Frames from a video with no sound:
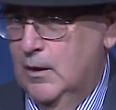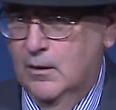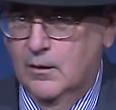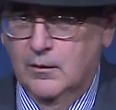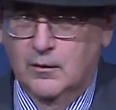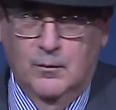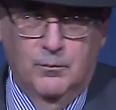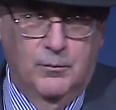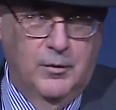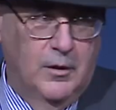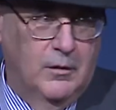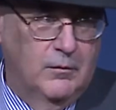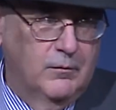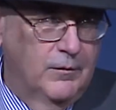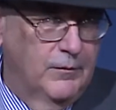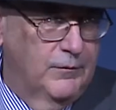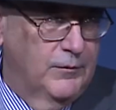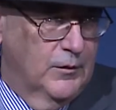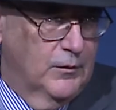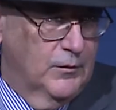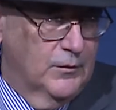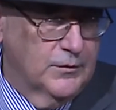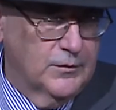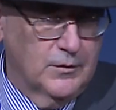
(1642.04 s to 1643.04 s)
The book
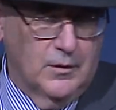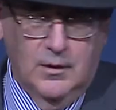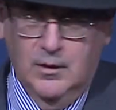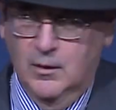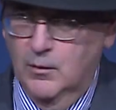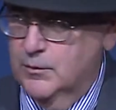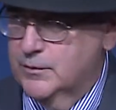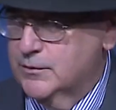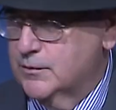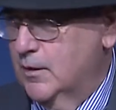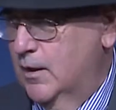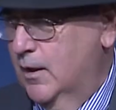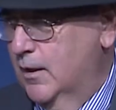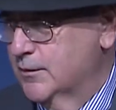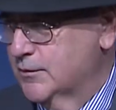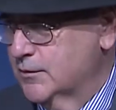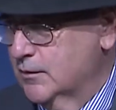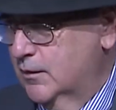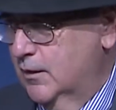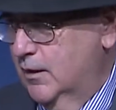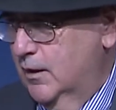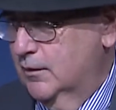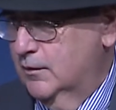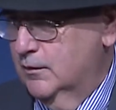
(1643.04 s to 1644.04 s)
reviews always has
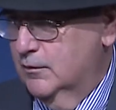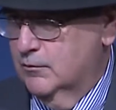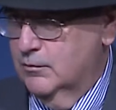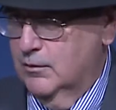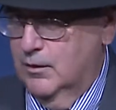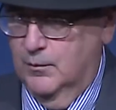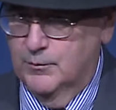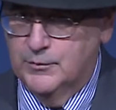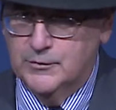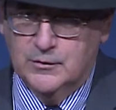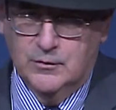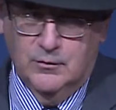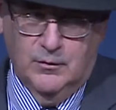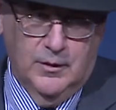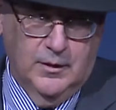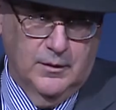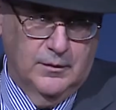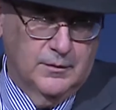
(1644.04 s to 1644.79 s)
an anti-Trump story.